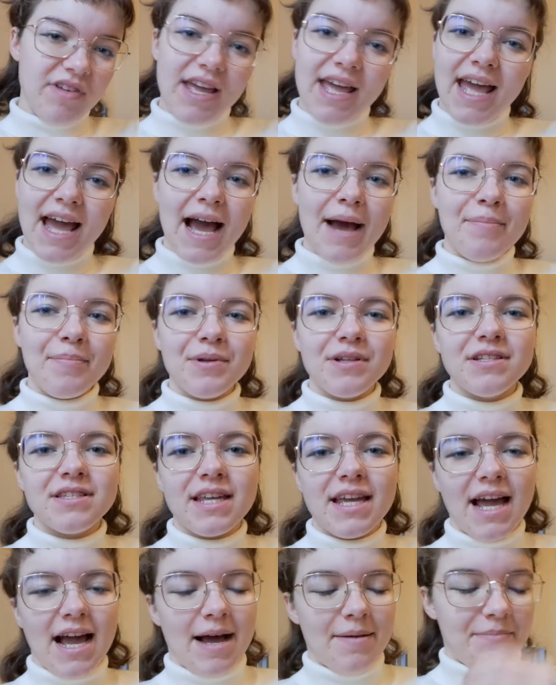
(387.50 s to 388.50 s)
It
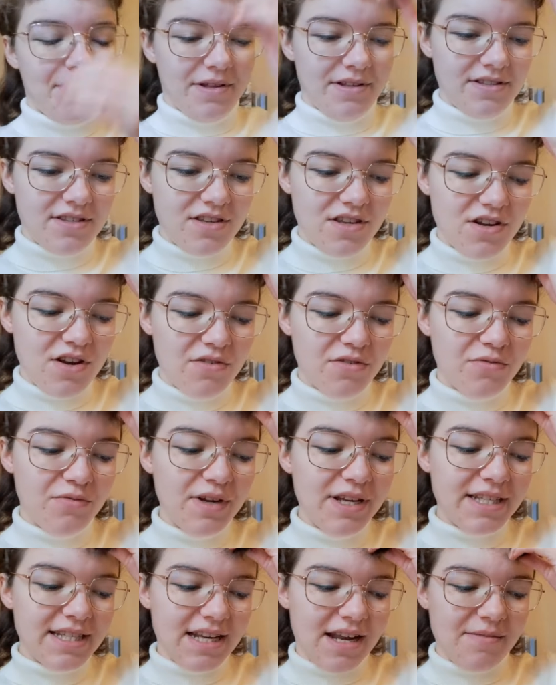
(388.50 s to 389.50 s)
happens. You know, the
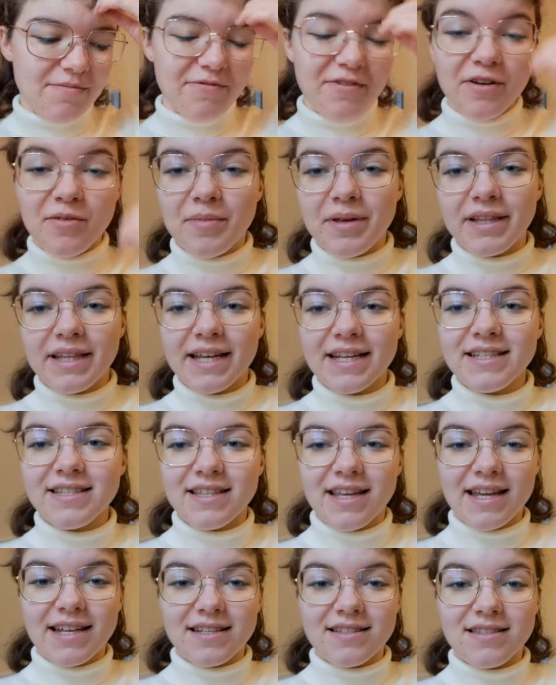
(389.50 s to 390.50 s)
reason I'm filming this
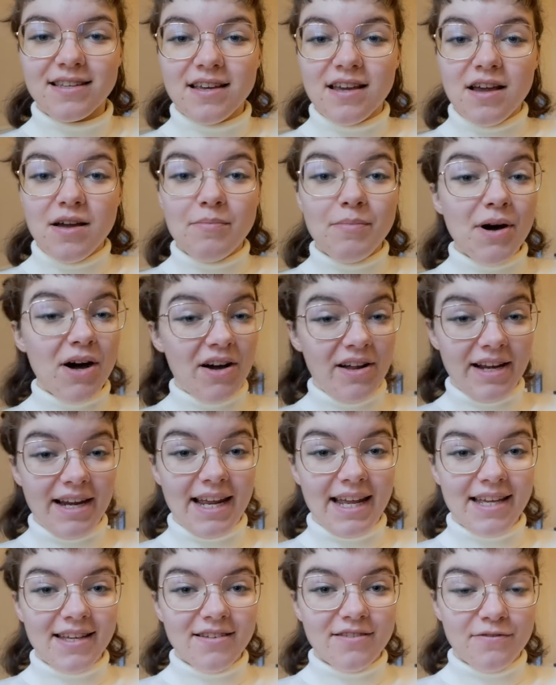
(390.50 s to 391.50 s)
is
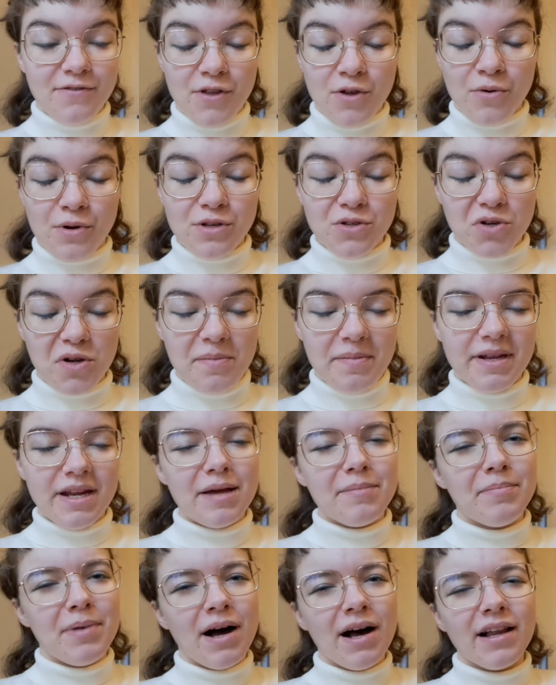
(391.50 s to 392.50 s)
partly for your enjoyment
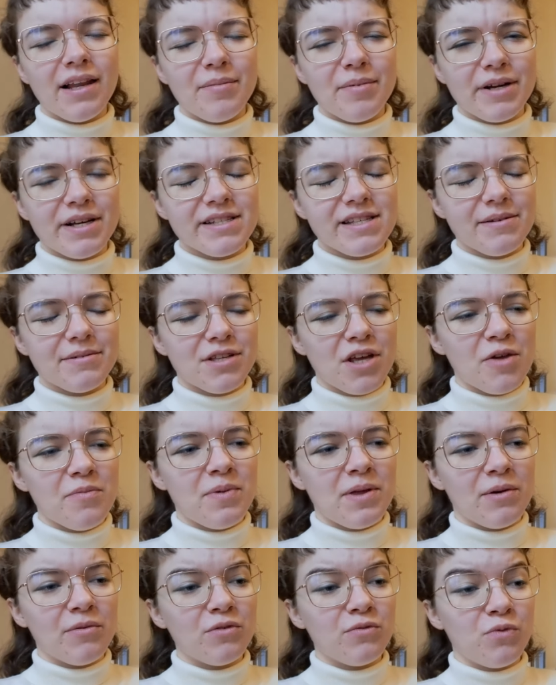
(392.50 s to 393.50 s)
and partly because I was
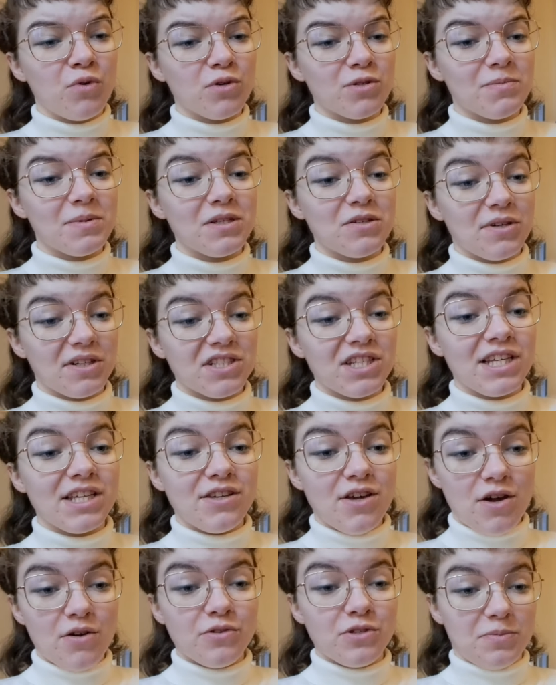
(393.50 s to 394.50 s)
hoping it would force me to actually
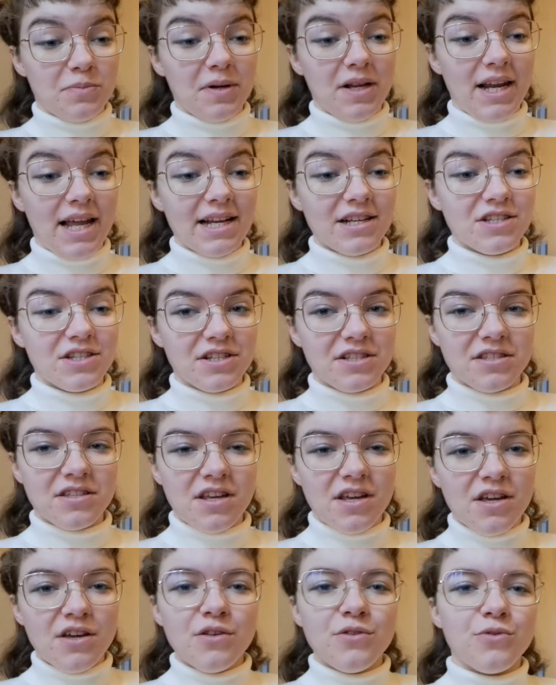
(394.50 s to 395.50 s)
go to my lectures
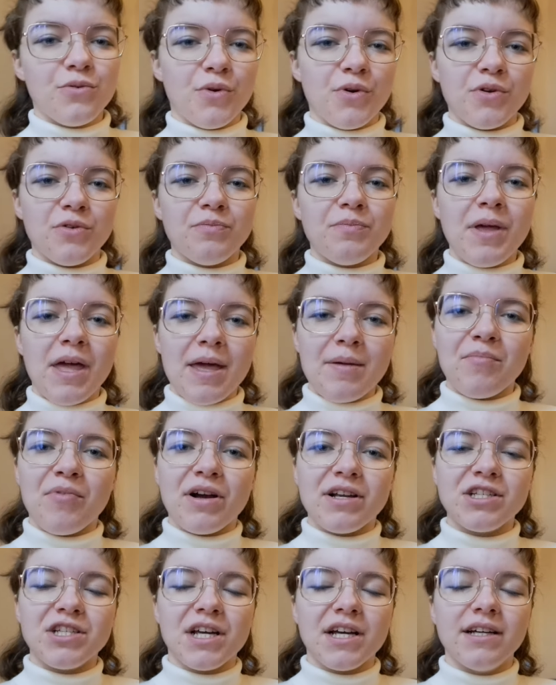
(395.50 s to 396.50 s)
through peer
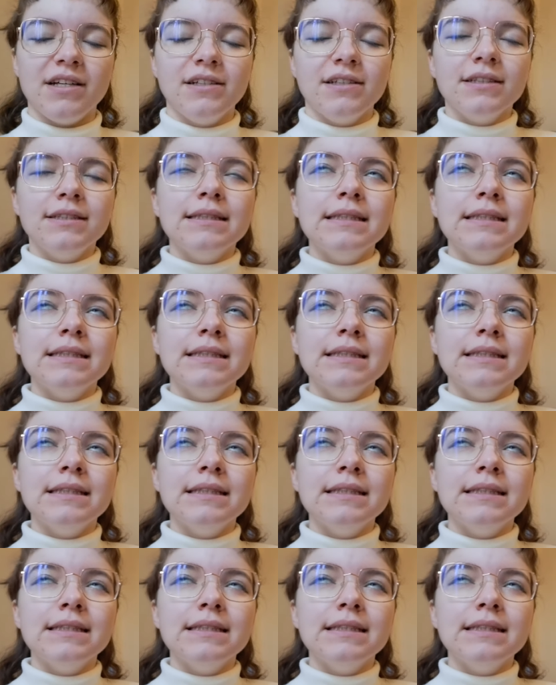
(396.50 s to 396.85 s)
pressure.